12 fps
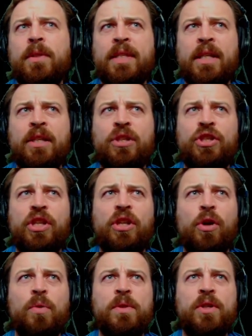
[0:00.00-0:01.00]
See, she
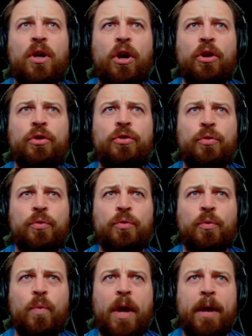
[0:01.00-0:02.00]
goes onto
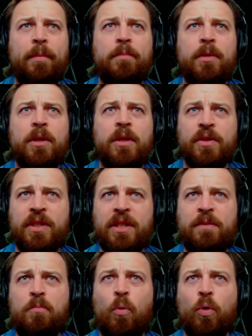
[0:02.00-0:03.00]
the web. So this
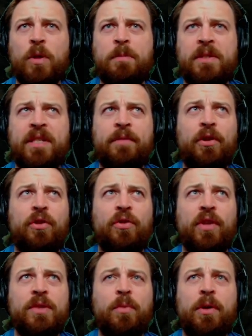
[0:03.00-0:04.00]
is more specific to
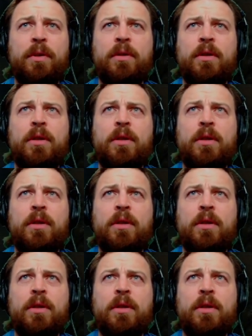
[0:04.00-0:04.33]
this one.